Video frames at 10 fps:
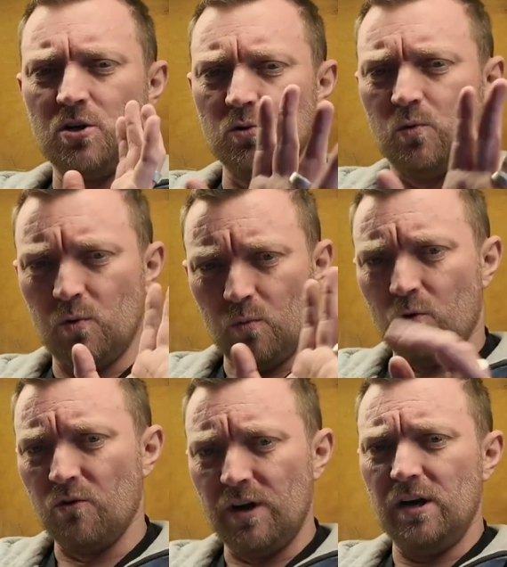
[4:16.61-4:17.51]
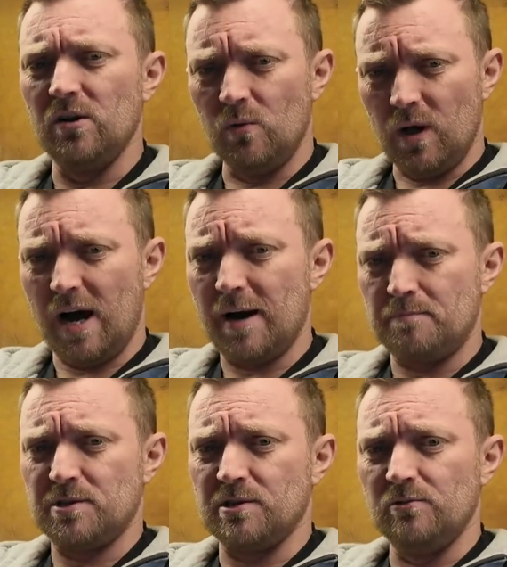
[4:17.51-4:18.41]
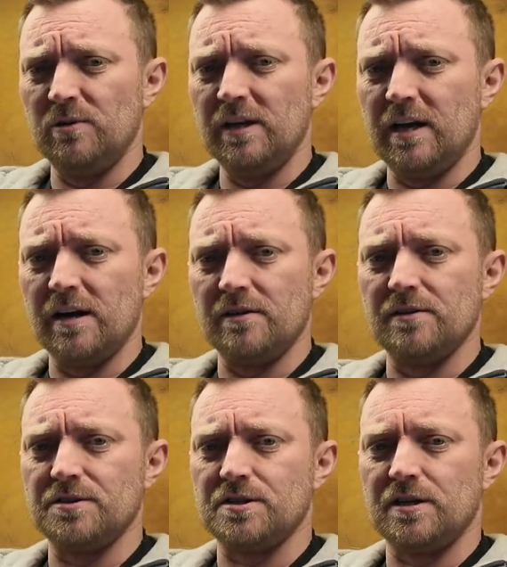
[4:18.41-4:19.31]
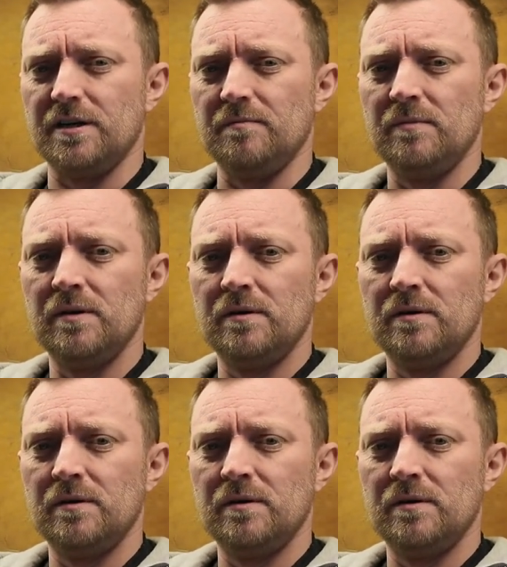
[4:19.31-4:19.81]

don't worry, you'll absolutely get it this time.